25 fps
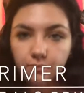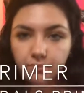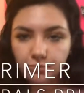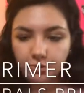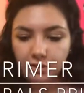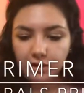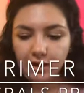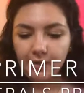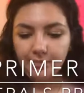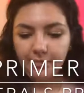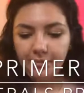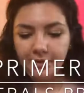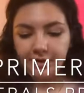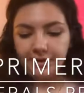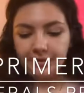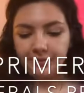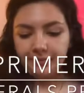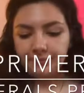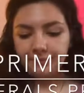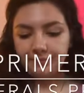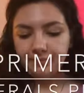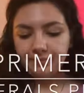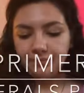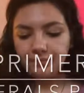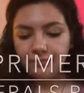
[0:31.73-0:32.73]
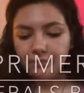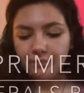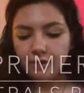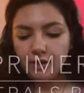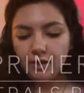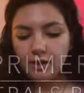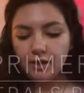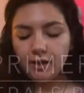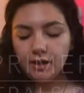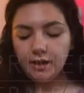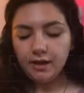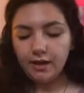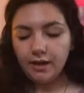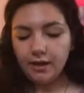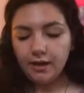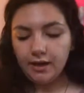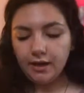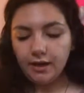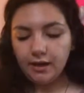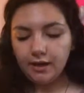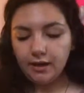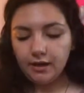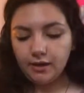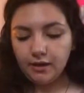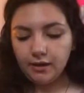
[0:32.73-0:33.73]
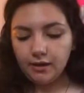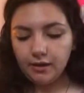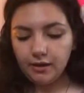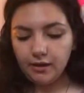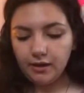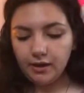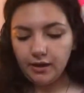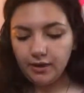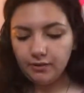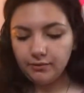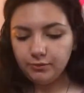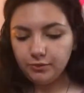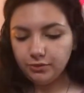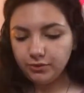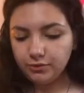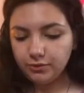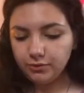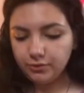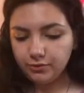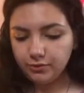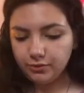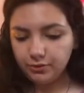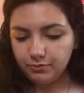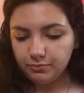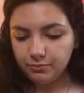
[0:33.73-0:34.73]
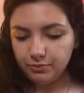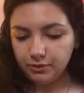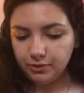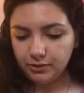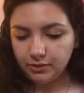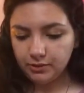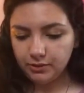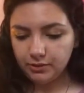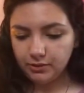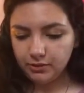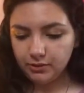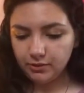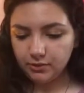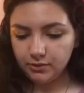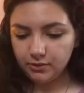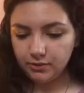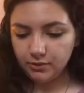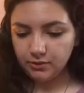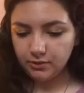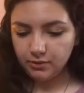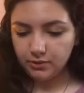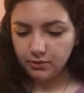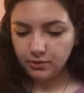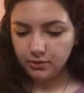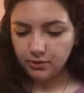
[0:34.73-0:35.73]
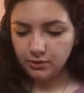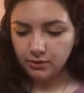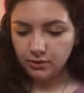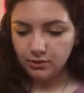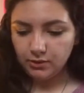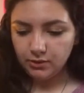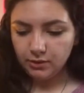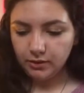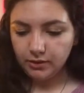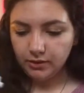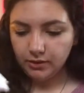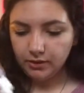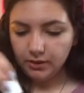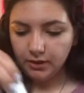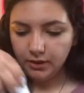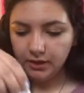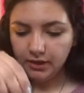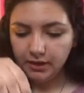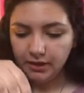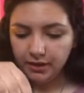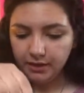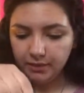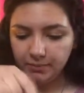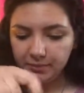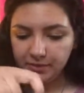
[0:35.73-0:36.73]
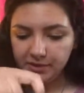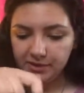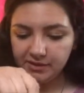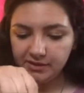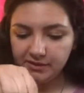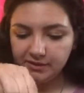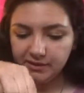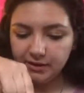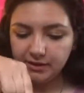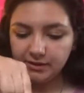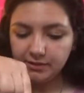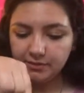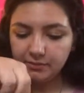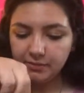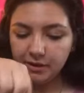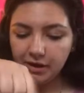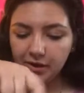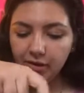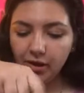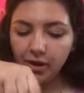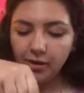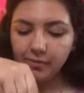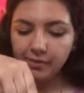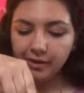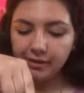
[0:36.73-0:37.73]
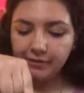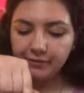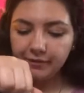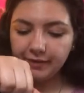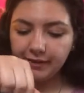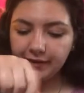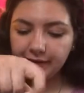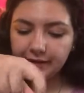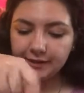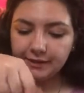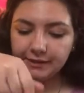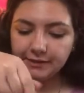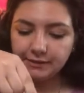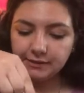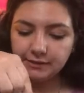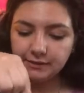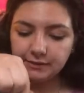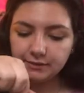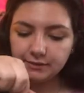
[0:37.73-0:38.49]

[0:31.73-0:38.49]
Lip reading: primer, and I'm just going to put a pea-sized amount on my fingers